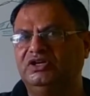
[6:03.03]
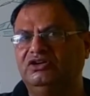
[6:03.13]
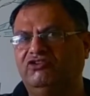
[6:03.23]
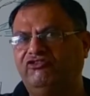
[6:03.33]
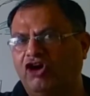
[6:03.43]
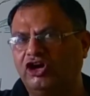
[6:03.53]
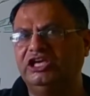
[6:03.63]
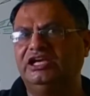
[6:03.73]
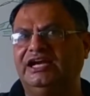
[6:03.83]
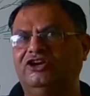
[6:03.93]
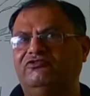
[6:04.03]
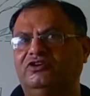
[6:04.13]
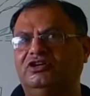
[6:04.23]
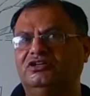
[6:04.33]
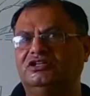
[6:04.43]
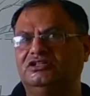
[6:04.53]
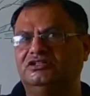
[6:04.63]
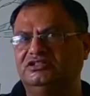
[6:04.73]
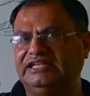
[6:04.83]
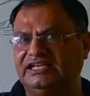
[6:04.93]
a foggy kind
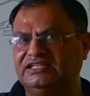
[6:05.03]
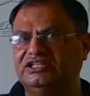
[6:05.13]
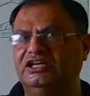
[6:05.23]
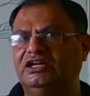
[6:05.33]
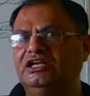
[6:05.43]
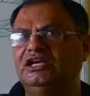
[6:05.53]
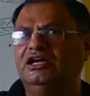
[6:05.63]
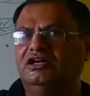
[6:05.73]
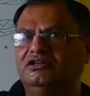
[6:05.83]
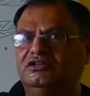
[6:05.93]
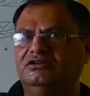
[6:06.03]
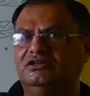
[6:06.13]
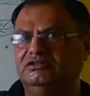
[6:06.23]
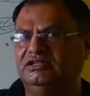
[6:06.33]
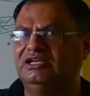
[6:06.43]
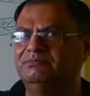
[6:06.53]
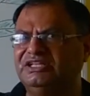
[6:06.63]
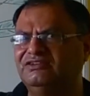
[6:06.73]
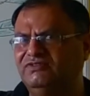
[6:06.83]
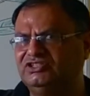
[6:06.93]
of texture,
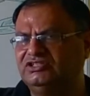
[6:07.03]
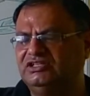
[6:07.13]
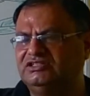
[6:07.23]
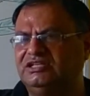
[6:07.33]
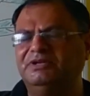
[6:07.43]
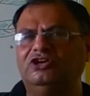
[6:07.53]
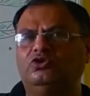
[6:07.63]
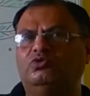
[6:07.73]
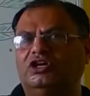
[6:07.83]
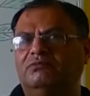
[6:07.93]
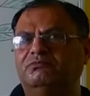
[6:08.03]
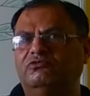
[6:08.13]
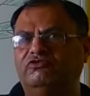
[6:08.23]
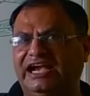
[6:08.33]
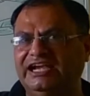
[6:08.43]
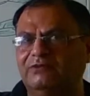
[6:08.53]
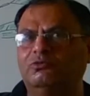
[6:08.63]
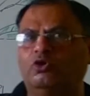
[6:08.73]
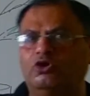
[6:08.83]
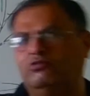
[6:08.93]
something which similar to what white
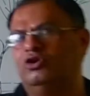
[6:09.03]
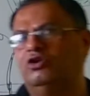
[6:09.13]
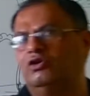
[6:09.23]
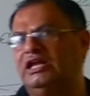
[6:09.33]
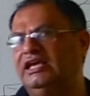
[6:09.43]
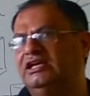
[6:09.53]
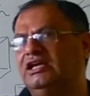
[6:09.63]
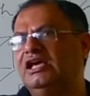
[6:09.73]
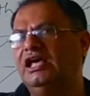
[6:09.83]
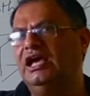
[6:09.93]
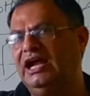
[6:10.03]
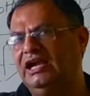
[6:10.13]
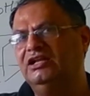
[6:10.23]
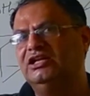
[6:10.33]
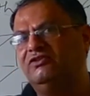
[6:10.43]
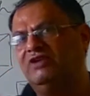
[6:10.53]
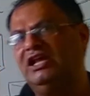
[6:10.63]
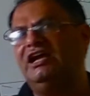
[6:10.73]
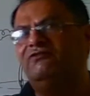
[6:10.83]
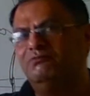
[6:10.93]
mold would look like, and it will
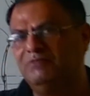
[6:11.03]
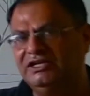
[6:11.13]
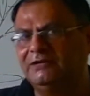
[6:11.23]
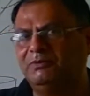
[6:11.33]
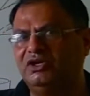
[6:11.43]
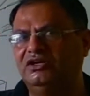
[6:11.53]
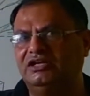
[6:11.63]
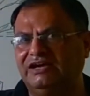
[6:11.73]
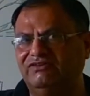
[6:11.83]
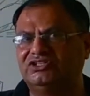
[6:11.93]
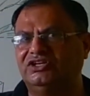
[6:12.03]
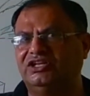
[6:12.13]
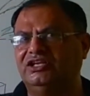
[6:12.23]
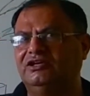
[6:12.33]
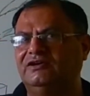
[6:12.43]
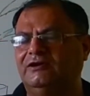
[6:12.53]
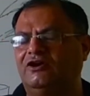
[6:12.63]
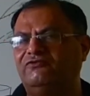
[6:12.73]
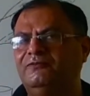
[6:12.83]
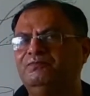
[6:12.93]
have multiple diversity
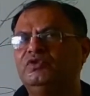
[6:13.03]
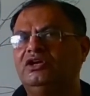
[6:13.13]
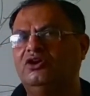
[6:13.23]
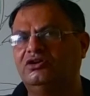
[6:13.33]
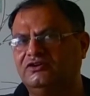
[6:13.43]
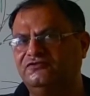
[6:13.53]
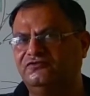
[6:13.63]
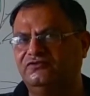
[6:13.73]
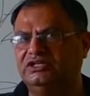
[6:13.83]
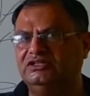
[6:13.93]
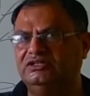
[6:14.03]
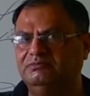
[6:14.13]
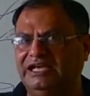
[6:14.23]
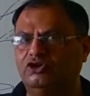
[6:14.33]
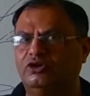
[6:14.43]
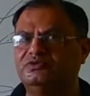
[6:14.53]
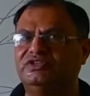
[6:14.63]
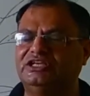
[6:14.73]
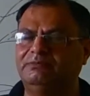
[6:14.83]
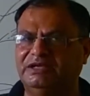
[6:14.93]
of lot of microbes
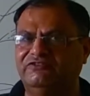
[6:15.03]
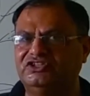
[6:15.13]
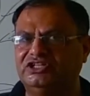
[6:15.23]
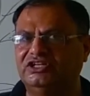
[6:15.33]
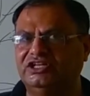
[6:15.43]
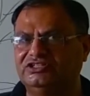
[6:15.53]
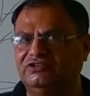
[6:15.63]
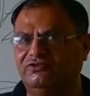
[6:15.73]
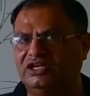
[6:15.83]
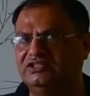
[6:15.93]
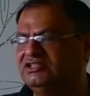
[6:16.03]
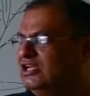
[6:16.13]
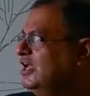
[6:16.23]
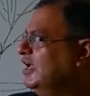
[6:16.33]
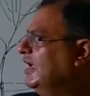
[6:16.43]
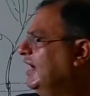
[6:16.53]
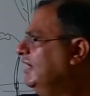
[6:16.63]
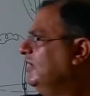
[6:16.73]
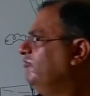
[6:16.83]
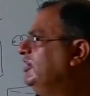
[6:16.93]
which are beneficial in nature for us,
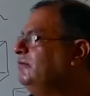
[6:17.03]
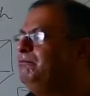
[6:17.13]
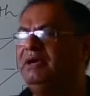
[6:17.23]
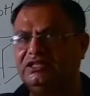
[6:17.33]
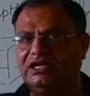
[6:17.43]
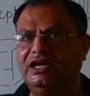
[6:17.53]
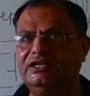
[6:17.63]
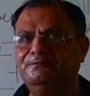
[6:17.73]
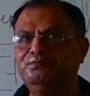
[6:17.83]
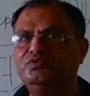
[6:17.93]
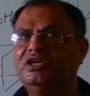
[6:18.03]
and we can pick that.